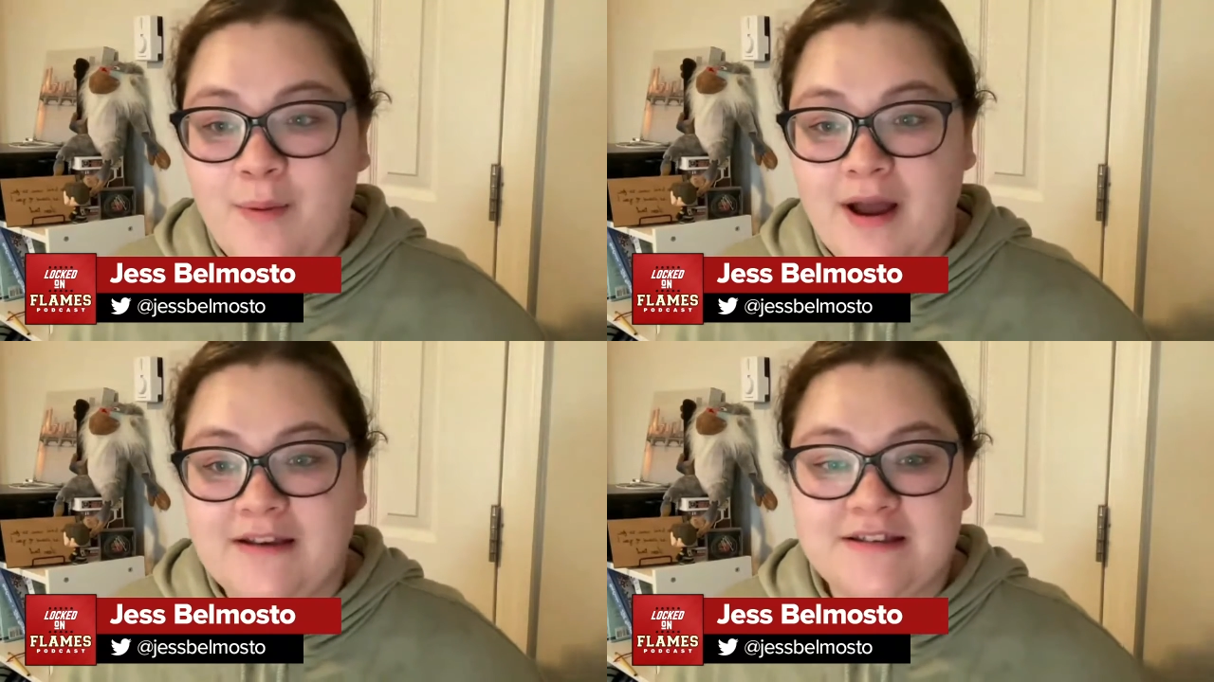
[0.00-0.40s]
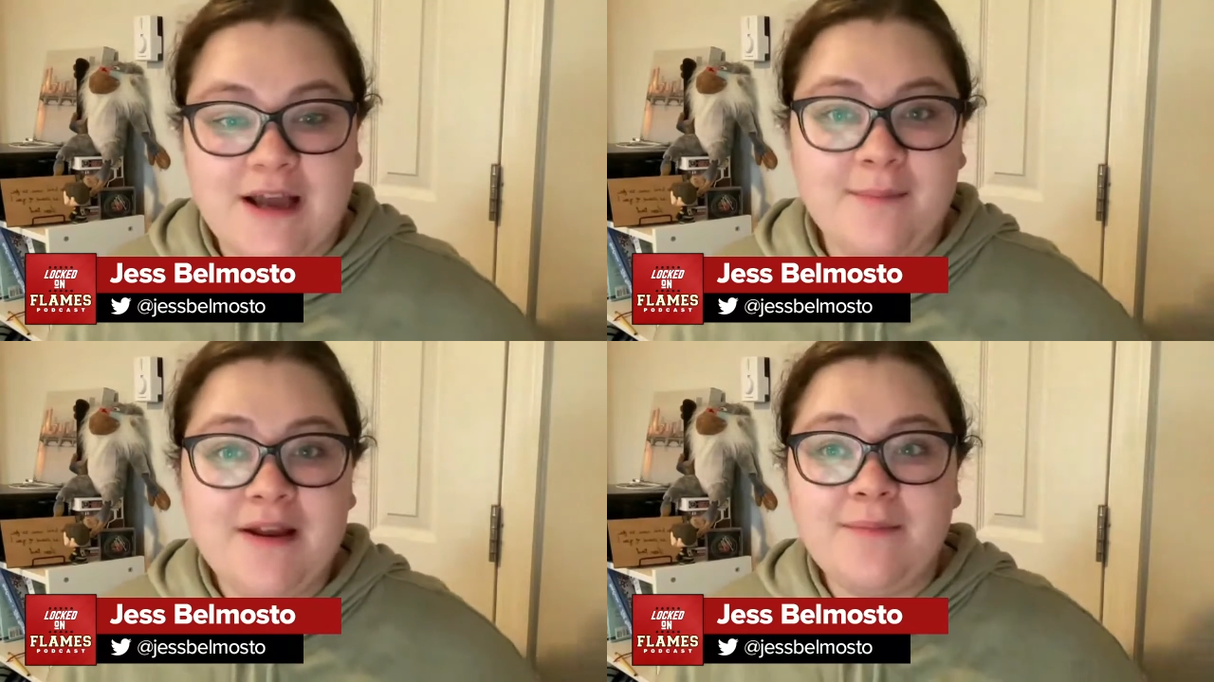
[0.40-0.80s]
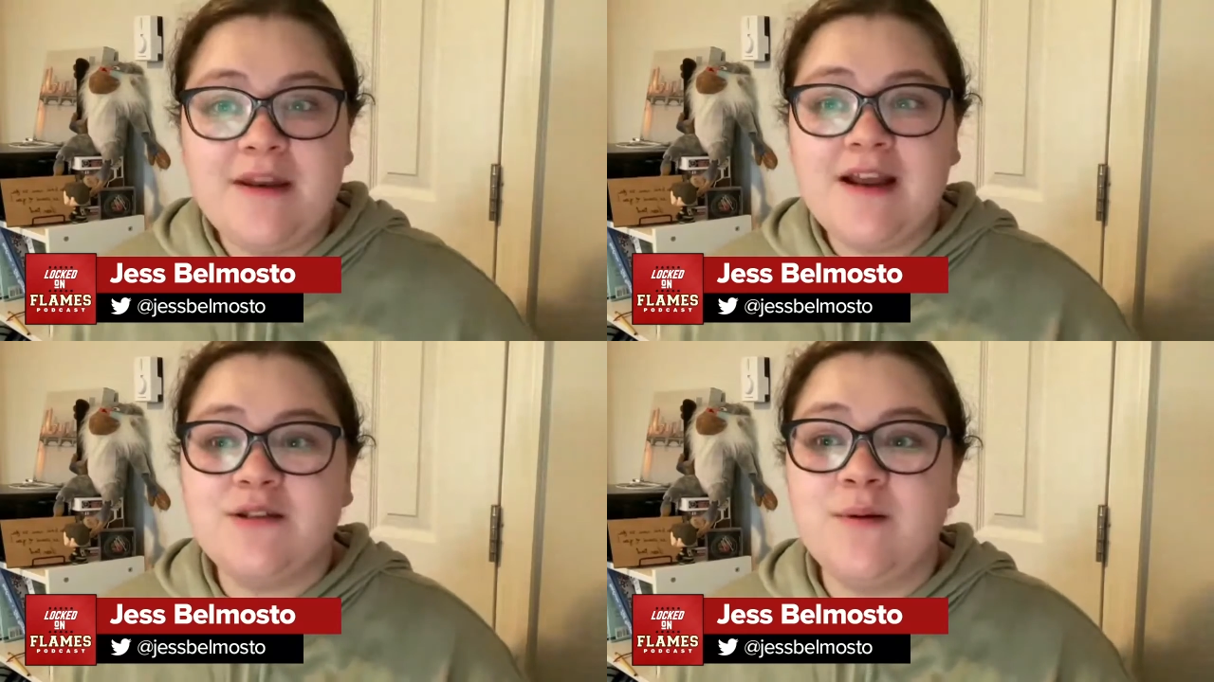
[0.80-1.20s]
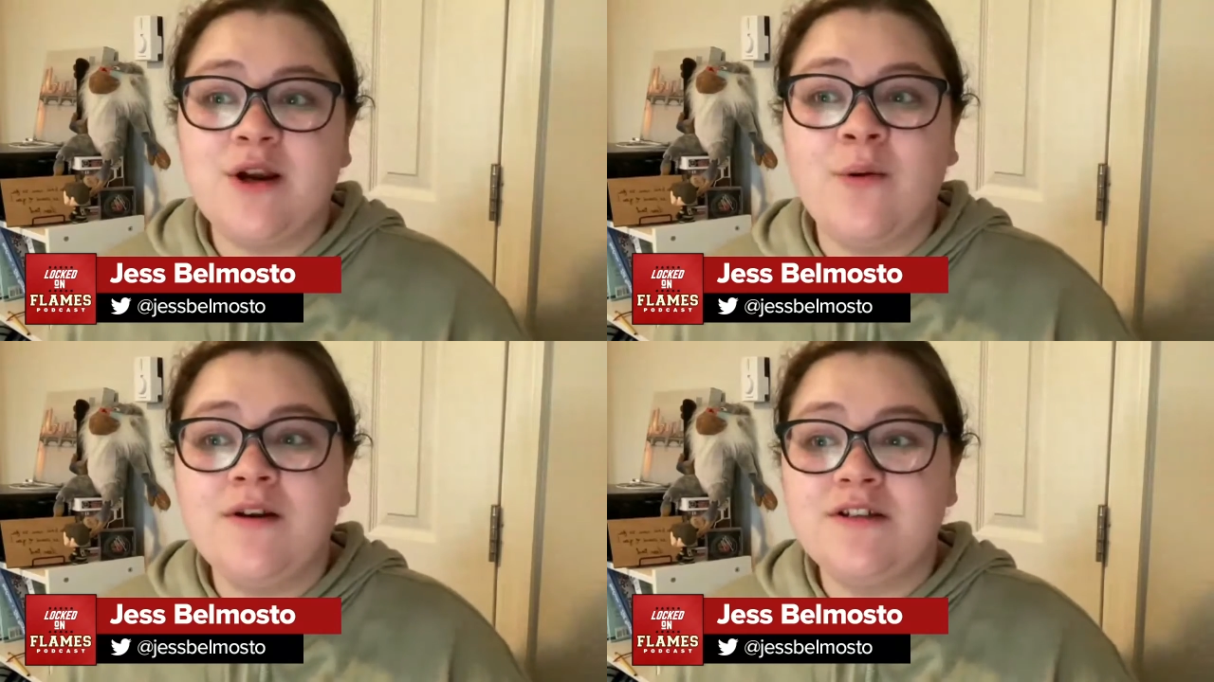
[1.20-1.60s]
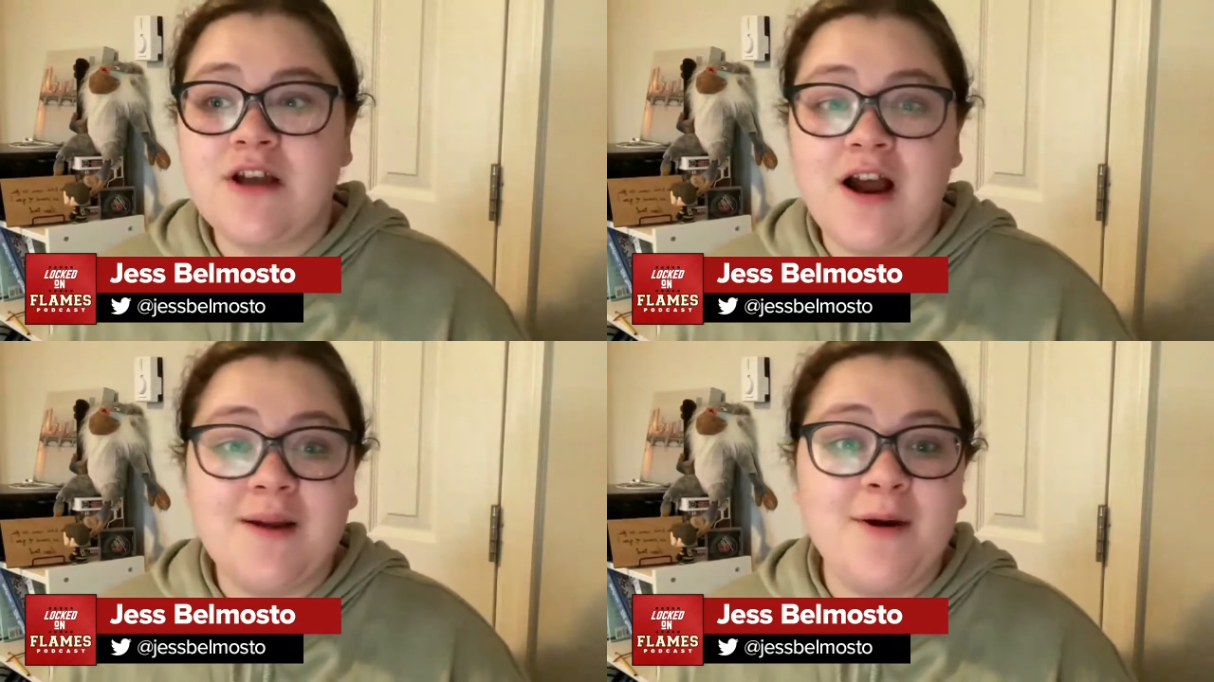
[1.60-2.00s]
But coming up next, we are going to
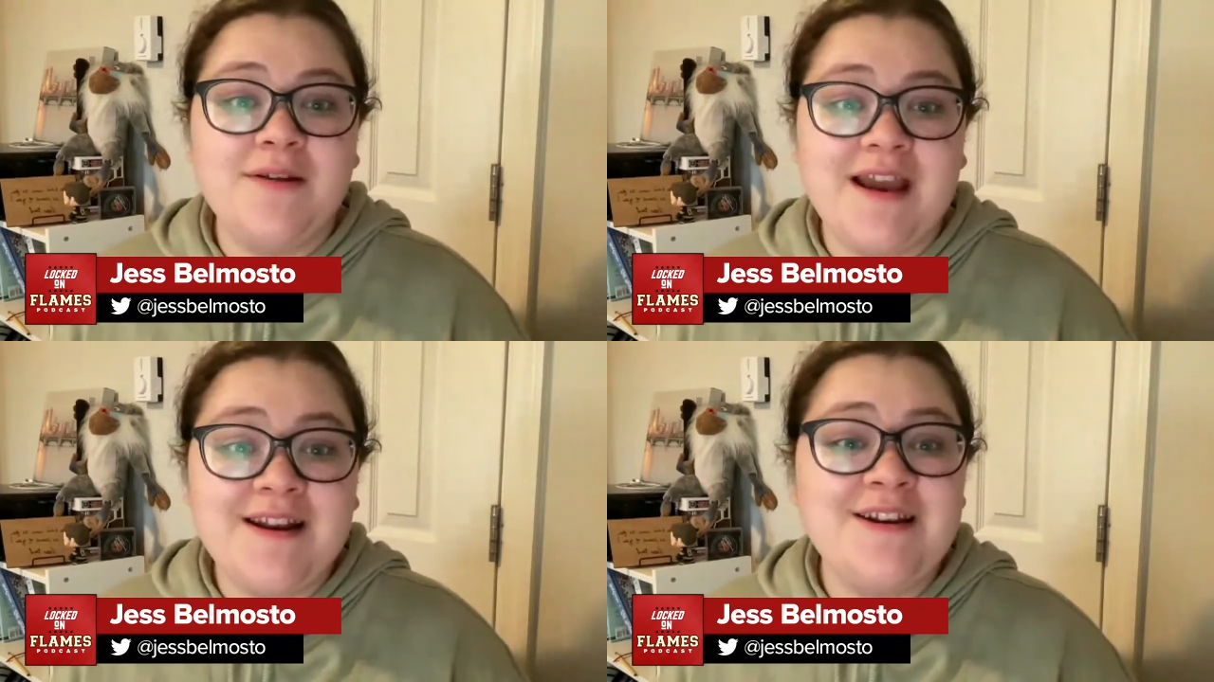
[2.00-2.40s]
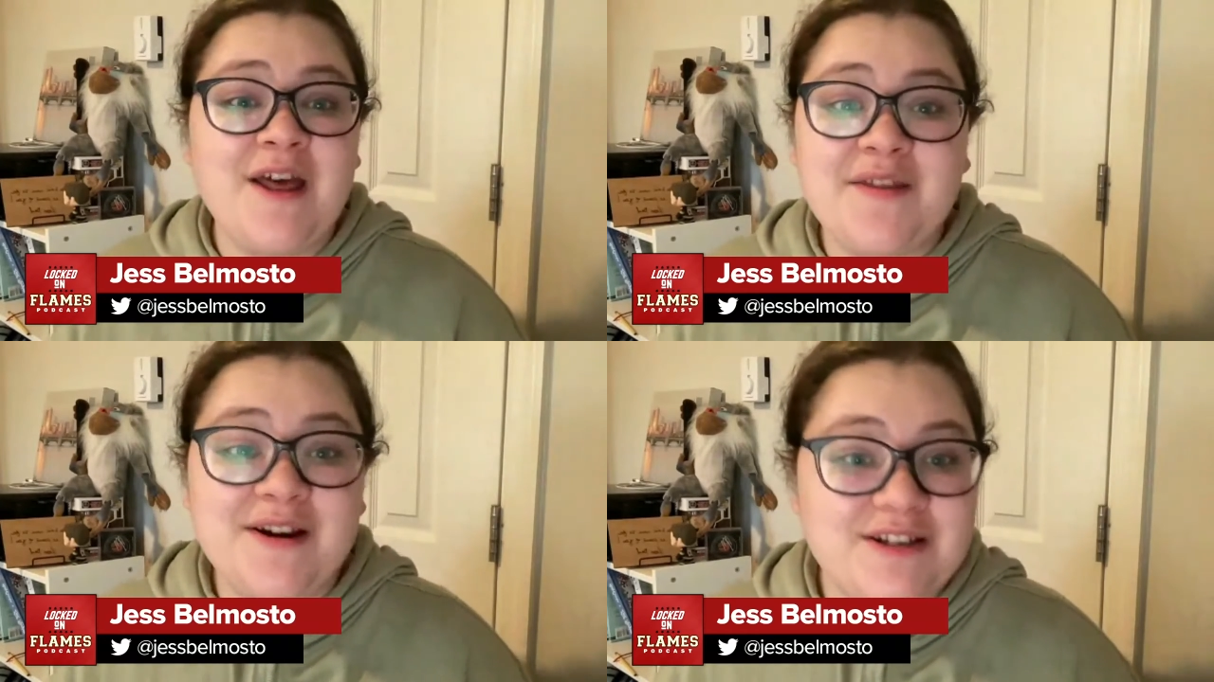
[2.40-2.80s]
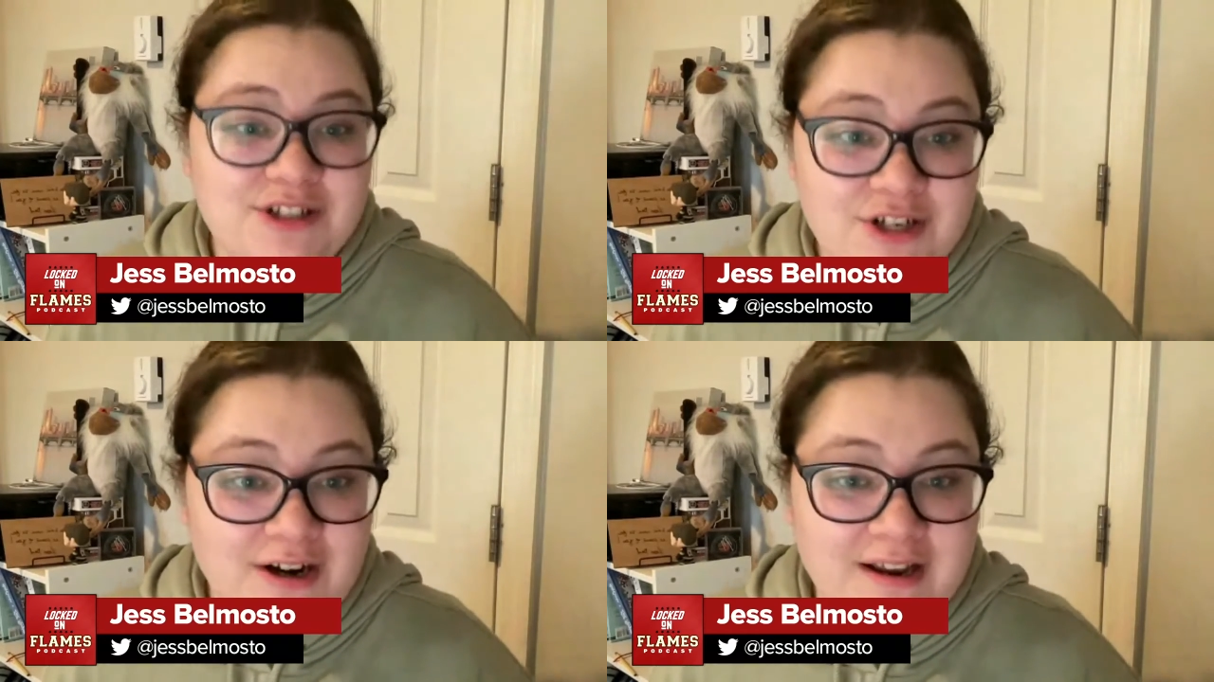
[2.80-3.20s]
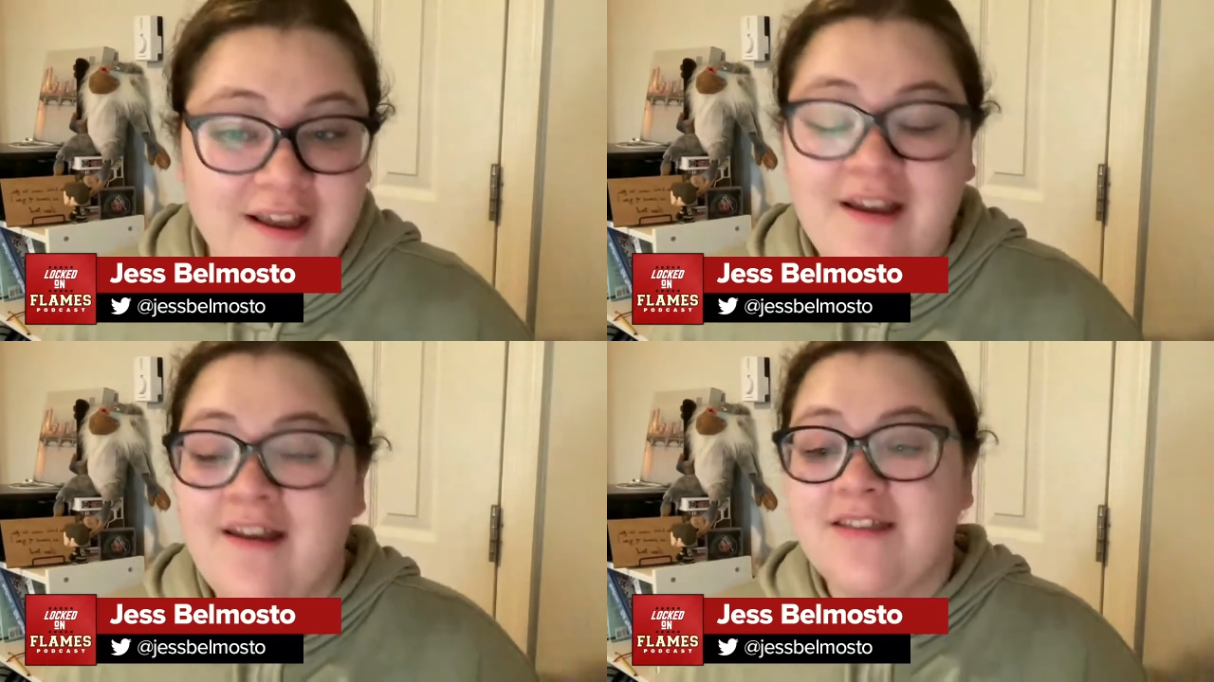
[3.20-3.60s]
talk about yet another injury,